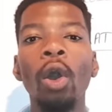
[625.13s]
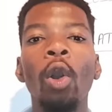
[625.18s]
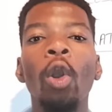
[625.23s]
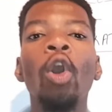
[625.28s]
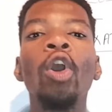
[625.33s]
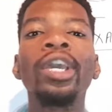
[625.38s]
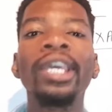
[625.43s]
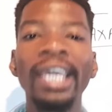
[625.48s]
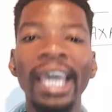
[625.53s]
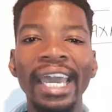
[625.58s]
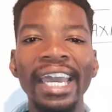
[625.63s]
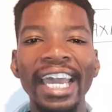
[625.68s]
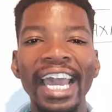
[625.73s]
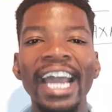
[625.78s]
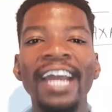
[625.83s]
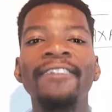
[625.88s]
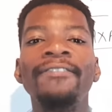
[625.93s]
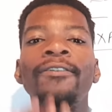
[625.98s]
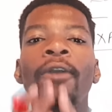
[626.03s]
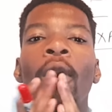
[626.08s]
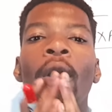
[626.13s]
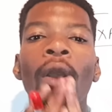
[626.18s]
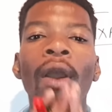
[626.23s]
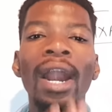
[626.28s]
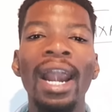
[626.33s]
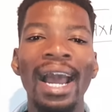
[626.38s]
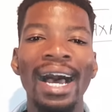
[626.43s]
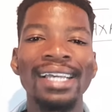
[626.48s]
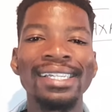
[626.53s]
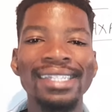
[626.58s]
Okay, and for our
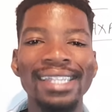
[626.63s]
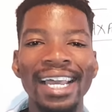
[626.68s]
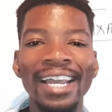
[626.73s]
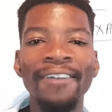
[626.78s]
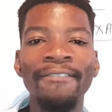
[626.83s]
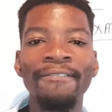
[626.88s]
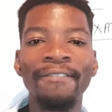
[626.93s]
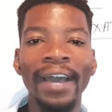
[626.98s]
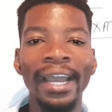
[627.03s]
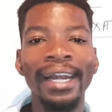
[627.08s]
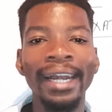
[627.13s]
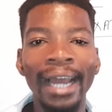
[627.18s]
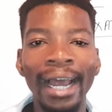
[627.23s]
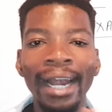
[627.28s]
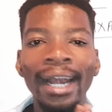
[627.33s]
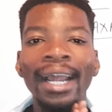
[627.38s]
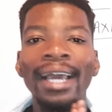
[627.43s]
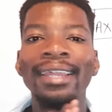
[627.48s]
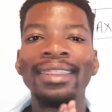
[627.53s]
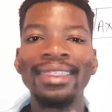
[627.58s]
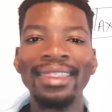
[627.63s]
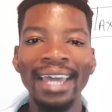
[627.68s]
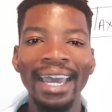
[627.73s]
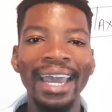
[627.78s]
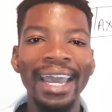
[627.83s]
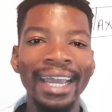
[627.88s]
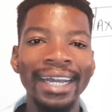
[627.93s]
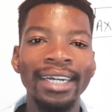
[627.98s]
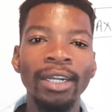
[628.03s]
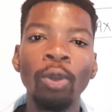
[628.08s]
last and final
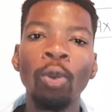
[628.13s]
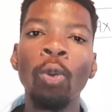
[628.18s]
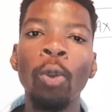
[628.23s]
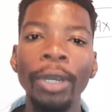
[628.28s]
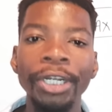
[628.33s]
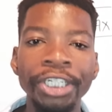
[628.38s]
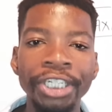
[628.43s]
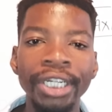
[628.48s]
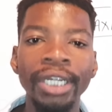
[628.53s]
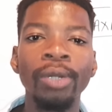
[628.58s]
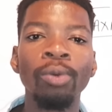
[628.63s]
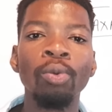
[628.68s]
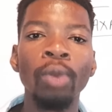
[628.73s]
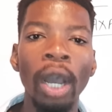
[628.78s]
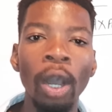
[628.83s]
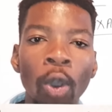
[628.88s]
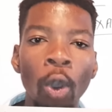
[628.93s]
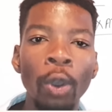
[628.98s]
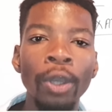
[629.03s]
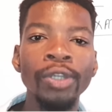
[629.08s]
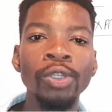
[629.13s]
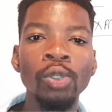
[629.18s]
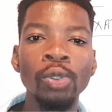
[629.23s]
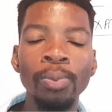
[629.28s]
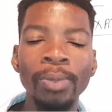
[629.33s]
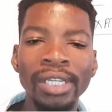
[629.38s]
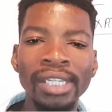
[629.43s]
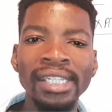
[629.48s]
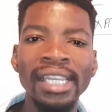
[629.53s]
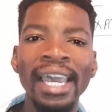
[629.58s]
third question, we are going to
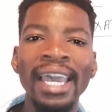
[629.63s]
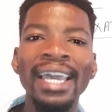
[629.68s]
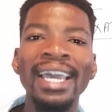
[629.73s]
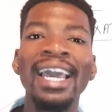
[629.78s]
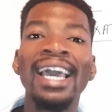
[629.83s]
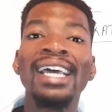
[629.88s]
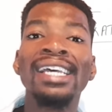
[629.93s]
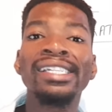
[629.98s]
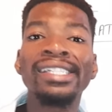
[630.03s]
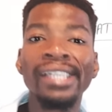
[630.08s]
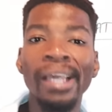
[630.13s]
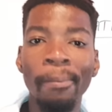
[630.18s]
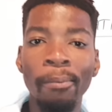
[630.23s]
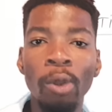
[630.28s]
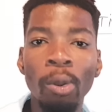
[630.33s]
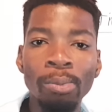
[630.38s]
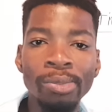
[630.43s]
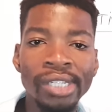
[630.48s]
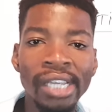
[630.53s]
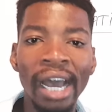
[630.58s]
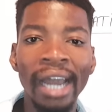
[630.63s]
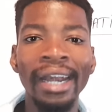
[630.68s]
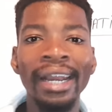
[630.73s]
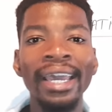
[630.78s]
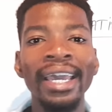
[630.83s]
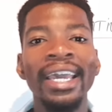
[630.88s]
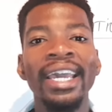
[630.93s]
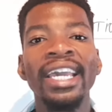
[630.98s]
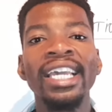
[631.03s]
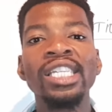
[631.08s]
be saying
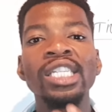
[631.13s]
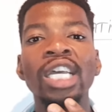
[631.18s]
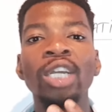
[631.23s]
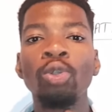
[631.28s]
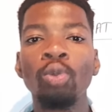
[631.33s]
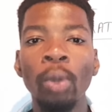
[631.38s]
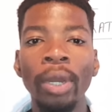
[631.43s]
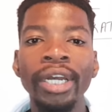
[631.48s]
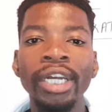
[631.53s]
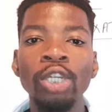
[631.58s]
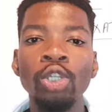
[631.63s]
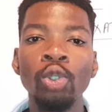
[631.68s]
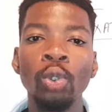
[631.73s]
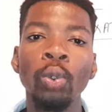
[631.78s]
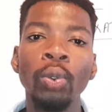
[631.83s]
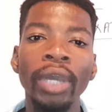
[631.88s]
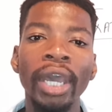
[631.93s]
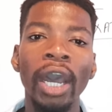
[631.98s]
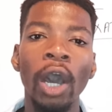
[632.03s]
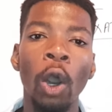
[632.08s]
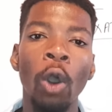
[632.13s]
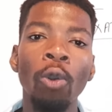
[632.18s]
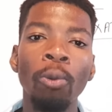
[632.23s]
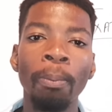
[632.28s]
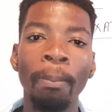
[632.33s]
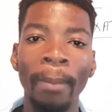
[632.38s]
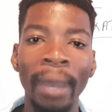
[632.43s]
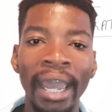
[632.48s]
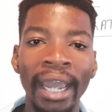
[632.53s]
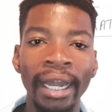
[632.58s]
Sem'numzane is a twenty-two-year-old
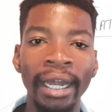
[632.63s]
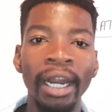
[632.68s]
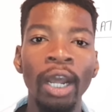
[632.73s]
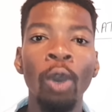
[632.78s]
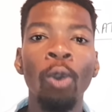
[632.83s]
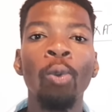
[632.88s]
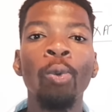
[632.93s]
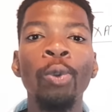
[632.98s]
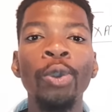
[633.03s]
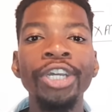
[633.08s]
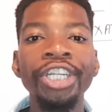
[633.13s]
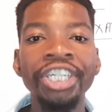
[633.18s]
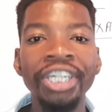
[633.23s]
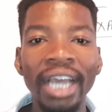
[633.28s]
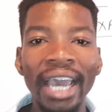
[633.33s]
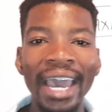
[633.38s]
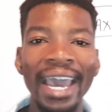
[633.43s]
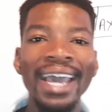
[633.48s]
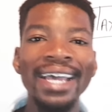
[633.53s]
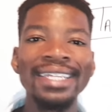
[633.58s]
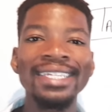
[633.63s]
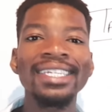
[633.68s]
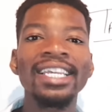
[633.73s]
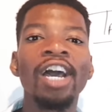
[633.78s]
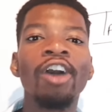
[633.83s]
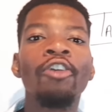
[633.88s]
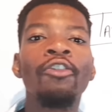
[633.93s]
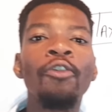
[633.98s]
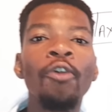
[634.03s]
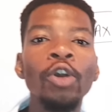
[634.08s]
man which earns
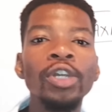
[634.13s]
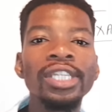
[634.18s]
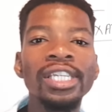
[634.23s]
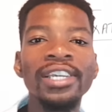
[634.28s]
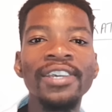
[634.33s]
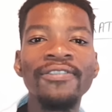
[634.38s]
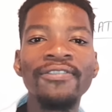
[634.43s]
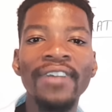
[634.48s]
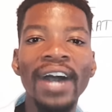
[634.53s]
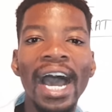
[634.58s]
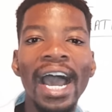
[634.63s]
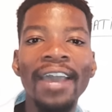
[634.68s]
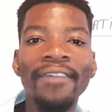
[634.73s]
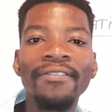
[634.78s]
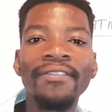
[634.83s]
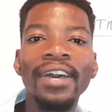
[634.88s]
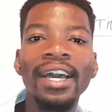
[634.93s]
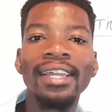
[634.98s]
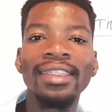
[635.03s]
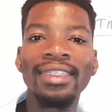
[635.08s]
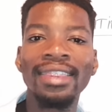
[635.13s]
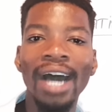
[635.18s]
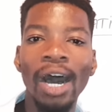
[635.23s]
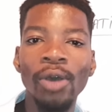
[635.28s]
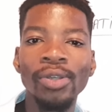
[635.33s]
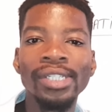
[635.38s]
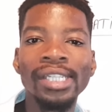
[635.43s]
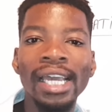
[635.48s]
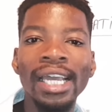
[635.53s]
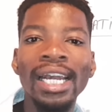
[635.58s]
forty-five
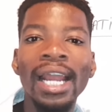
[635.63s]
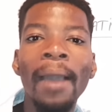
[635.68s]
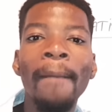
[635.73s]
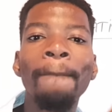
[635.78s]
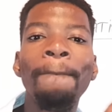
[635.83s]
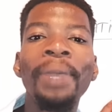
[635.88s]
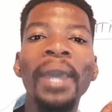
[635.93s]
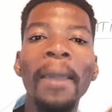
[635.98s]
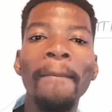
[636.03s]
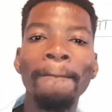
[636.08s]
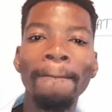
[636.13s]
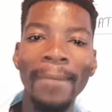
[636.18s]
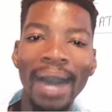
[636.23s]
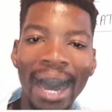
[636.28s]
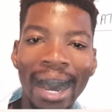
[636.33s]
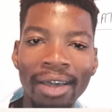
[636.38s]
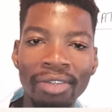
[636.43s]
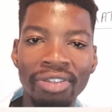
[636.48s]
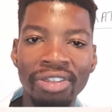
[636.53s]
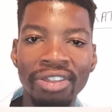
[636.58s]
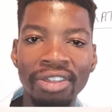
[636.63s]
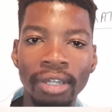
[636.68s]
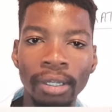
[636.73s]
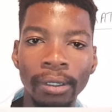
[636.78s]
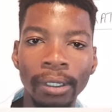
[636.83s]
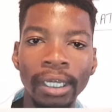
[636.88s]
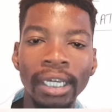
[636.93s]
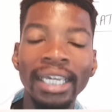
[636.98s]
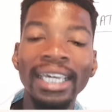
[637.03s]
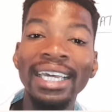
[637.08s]
thousand per month.
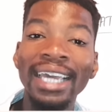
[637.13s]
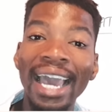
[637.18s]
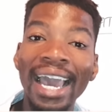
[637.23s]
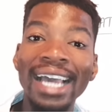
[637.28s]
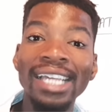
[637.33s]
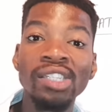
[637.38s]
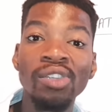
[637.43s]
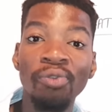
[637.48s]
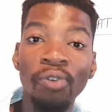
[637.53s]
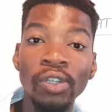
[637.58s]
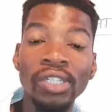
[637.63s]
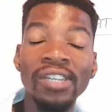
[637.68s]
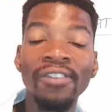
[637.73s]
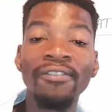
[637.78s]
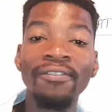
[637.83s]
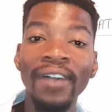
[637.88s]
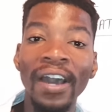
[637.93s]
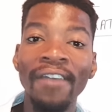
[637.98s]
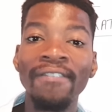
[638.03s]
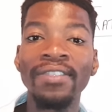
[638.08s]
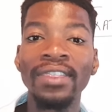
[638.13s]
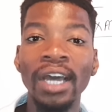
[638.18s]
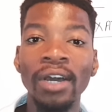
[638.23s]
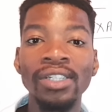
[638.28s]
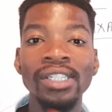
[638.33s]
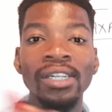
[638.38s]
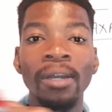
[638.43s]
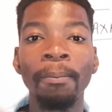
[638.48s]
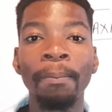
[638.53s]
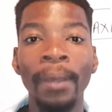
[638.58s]
He earns forty-five
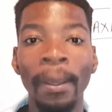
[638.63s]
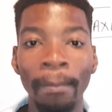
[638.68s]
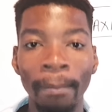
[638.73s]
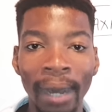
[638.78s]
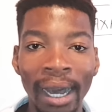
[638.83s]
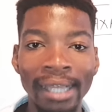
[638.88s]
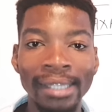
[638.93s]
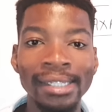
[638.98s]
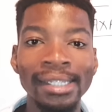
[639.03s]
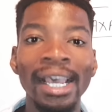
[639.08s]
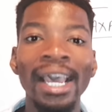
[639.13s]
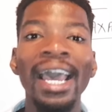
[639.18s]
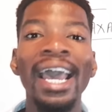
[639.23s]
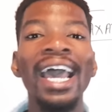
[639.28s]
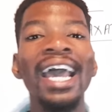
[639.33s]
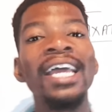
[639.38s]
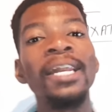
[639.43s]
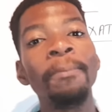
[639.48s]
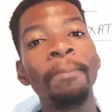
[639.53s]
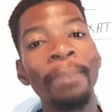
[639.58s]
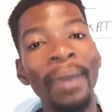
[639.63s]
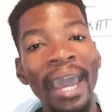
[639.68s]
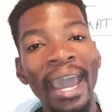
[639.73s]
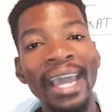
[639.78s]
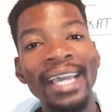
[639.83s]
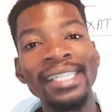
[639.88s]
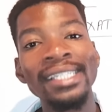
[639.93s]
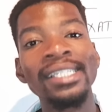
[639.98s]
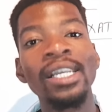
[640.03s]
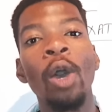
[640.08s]
thousand per month and
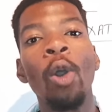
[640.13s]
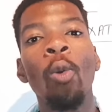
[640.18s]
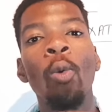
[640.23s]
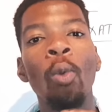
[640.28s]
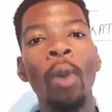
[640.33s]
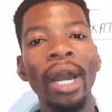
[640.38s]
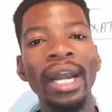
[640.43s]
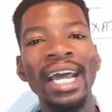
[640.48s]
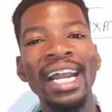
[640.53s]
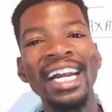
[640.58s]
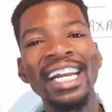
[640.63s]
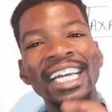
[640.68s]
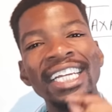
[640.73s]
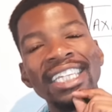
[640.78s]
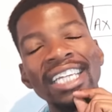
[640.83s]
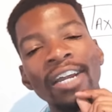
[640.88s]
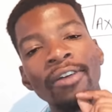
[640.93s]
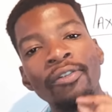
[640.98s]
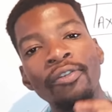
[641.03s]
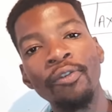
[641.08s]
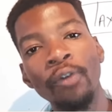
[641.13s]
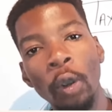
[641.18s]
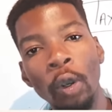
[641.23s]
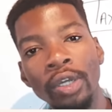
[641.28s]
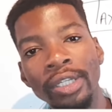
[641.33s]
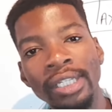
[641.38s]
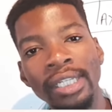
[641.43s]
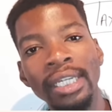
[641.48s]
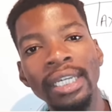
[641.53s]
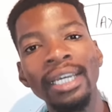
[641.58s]
pays one hundred
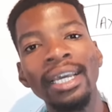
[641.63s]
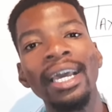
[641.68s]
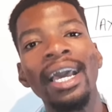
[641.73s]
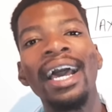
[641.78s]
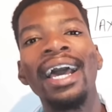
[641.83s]
forty